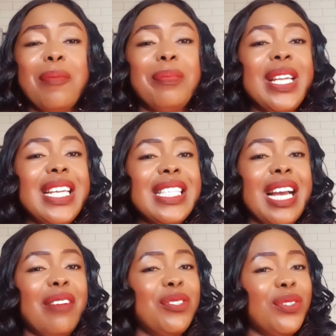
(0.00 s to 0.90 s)
Please,
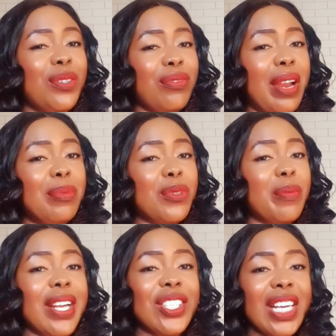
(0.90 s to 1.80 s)
have you subscribed to
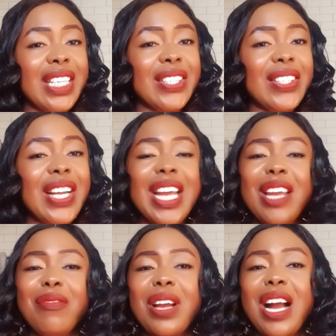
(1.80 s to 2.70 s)
my channel?
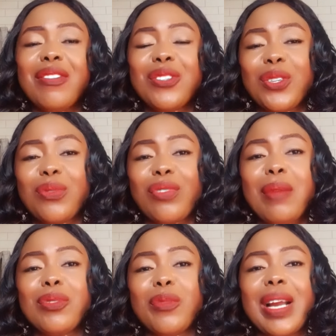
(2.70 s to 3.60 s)
If you haven't
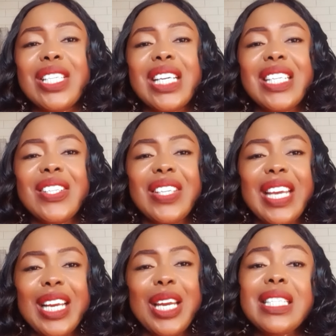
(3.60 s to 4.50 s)
subscribed to my channel
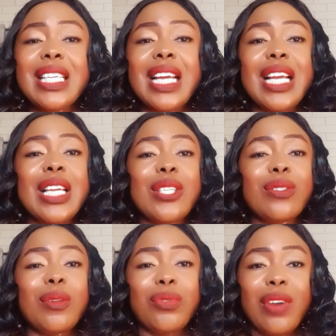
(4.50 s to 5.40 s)
yet,
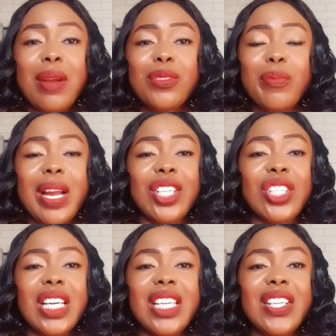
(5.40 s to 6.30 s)
subscribe to my
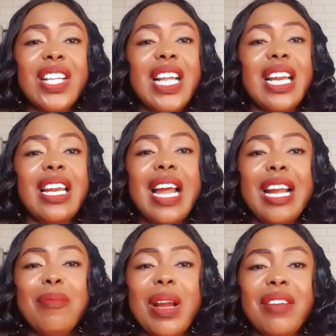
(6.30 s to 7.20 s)
channel,
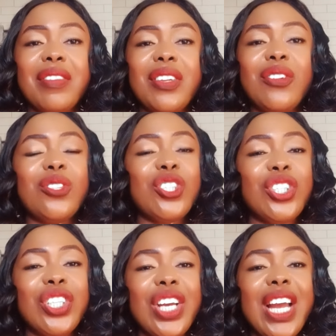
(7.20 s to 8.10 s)
like my video,
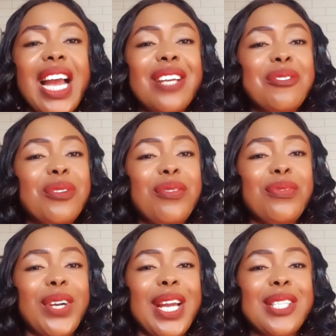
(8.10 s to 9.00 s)
share, and do
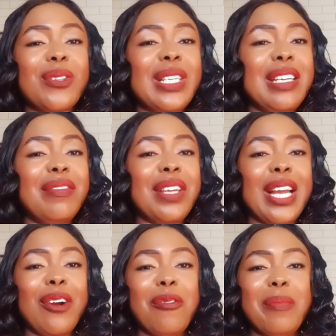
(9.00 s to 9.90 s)
not forget to leave
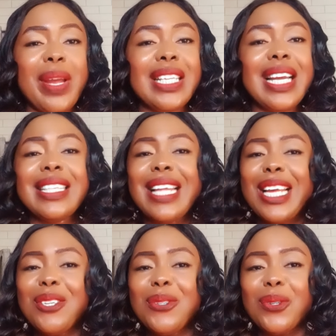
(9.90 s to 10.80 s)
a comment.
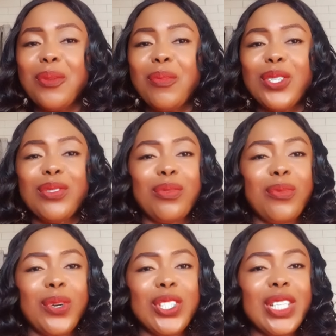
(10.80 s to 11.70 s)
Thank you so much for
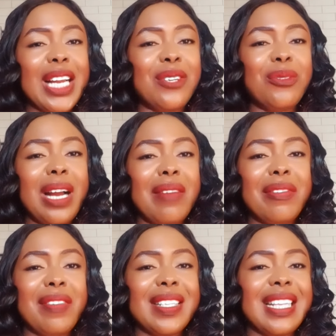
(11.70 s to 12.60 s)
watching, and do
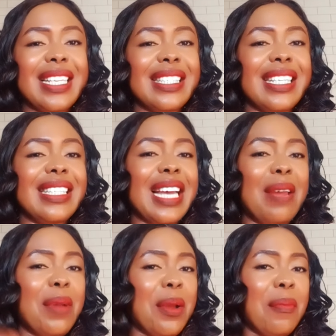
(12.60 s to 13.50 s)
have a fantastic
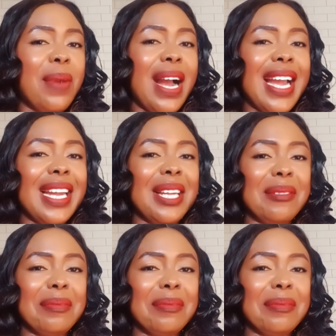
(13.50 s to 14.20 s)
time. Bye.